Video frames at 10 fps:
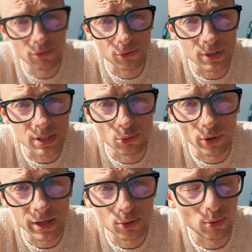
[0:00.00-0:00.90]
difference in
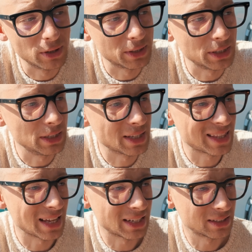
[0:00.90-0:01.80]
ride quality
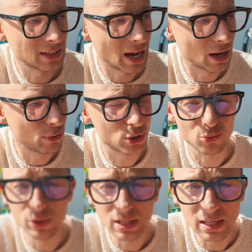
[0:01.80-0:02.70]
that I
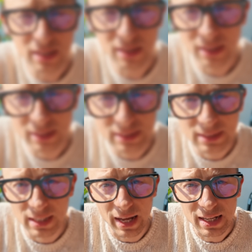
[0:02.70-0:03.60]
was really
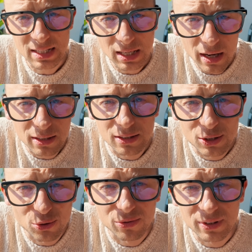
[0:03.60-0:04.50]
excited
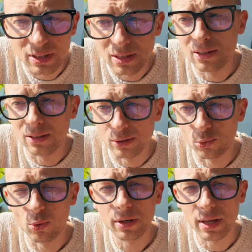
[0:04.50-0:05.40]
to feel
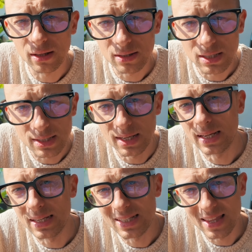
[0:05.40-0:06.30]
what else
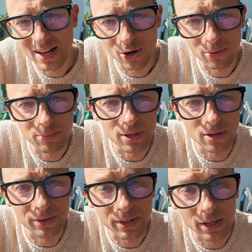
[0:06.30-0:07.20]
is there
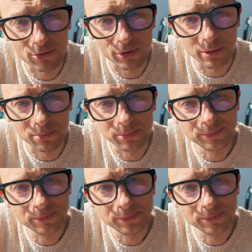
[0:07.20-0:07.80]
beyond that frame.